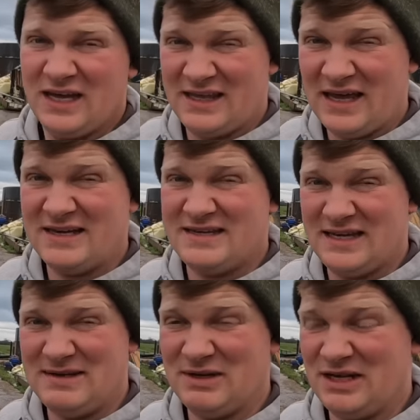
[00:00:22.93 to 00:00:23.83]
getting
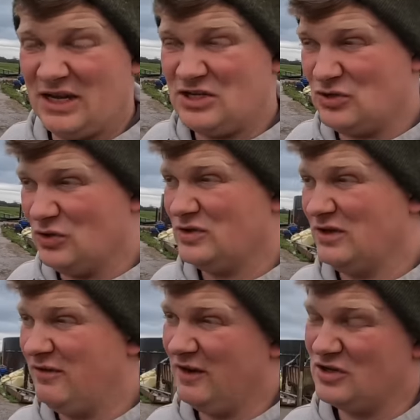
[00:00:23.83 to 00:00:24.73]
TV sorted,
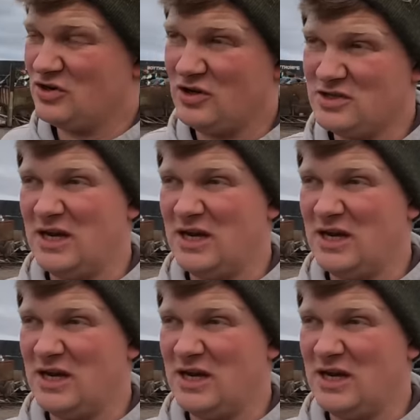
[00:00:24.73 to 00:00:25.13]
fingers crossed.